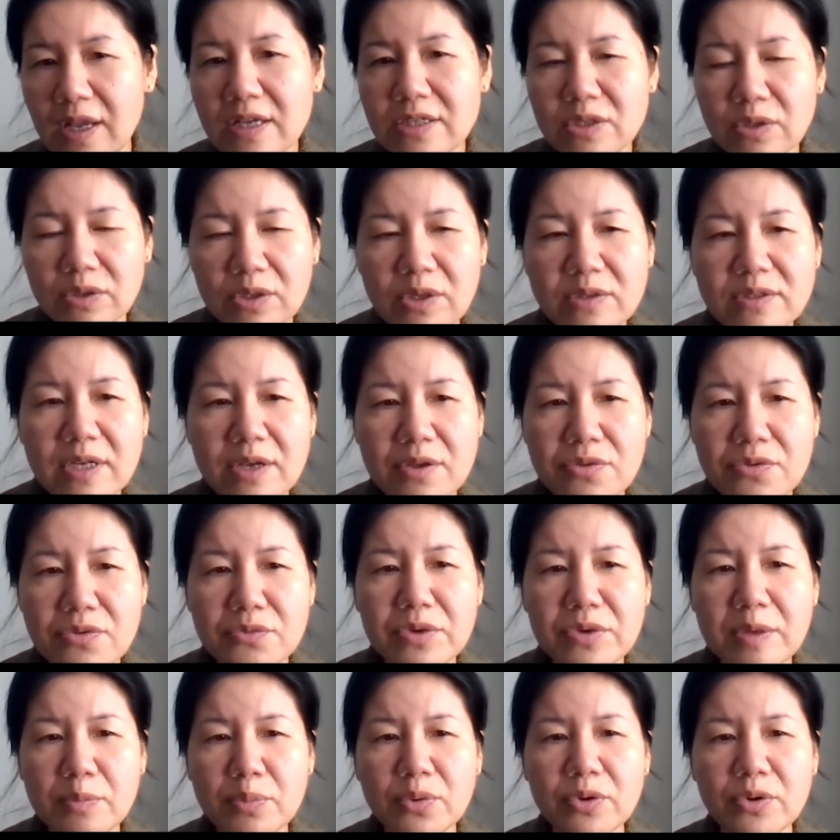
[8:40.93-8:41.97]
So those are
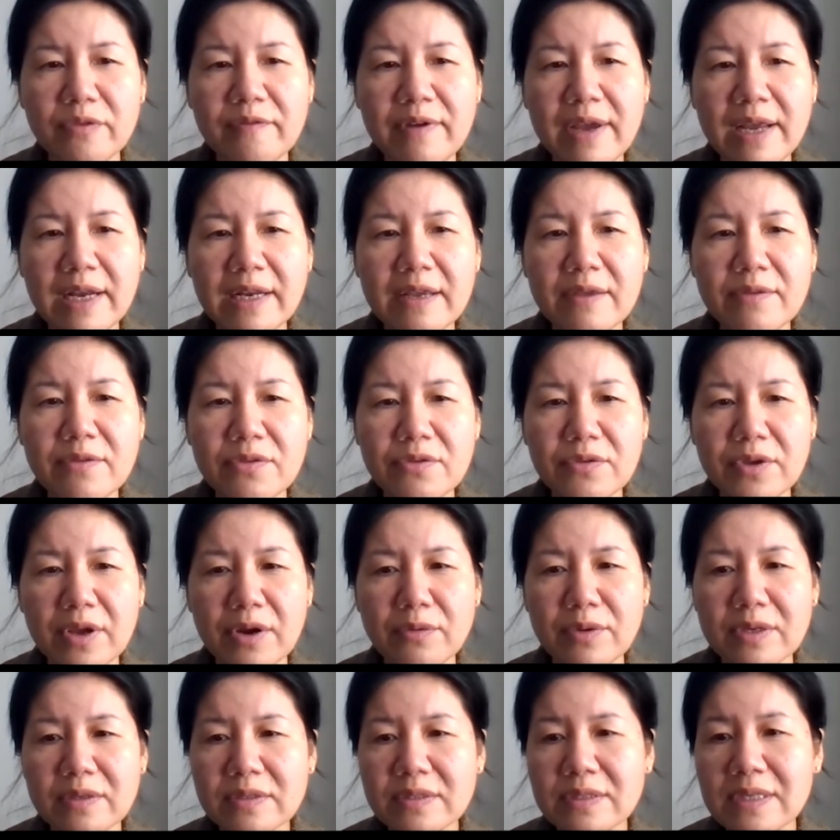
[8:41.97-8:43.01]
three prevalent
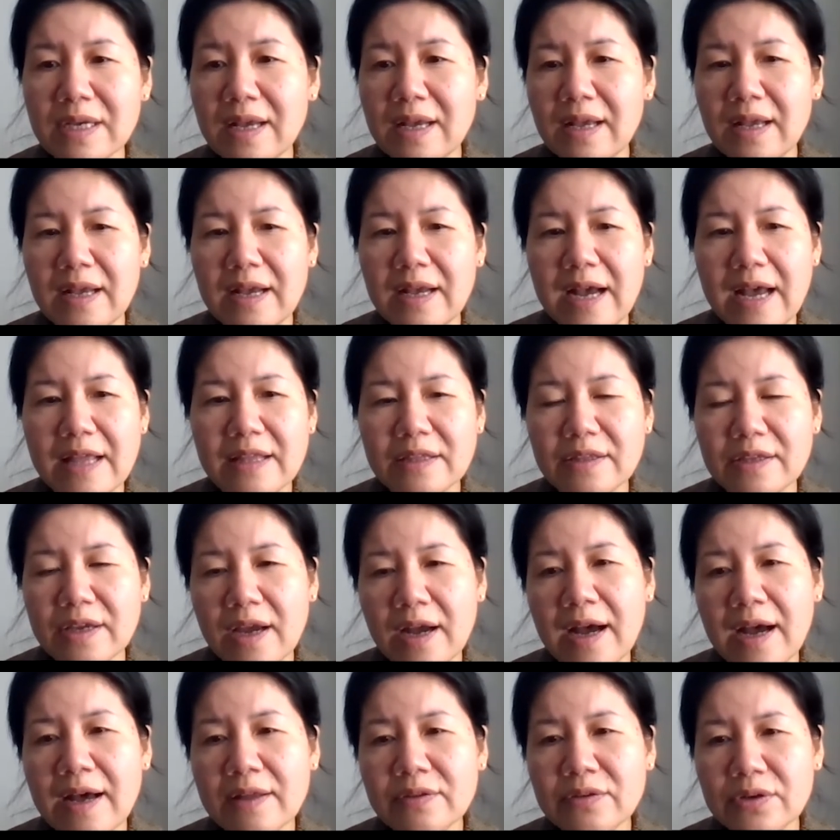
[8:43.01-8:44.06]
theories. And there
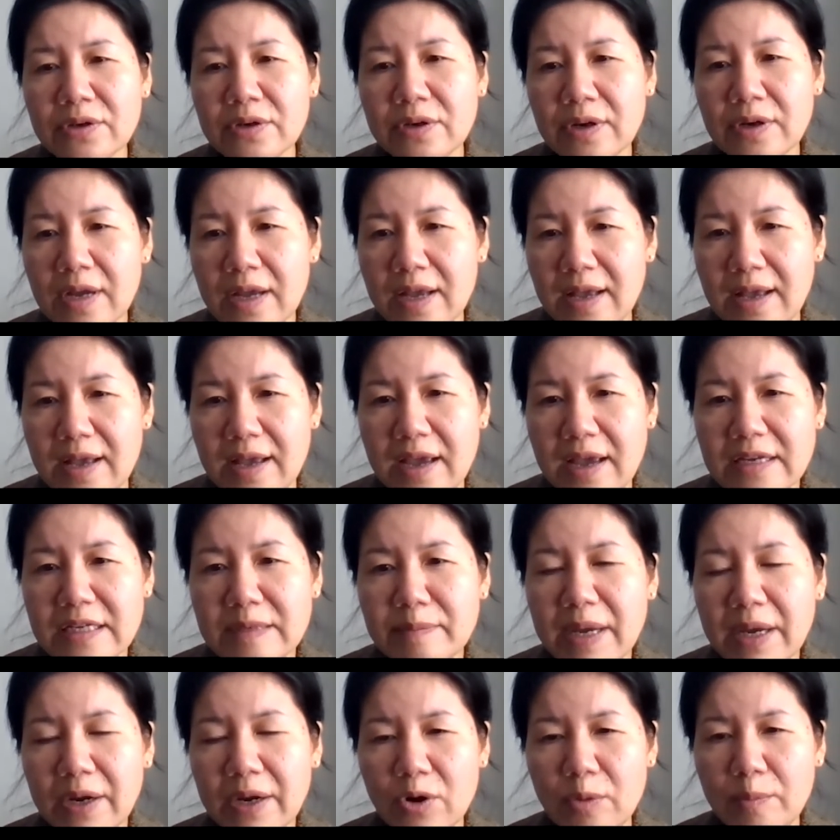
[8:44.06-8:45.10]
are other
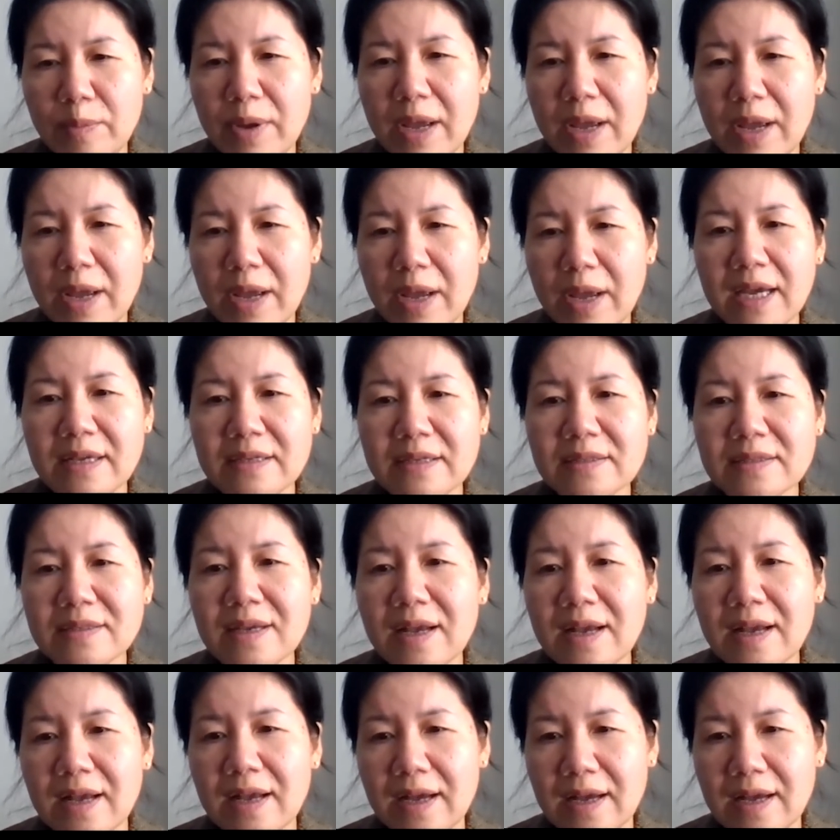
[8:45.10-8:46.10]
antimicrobial peptides.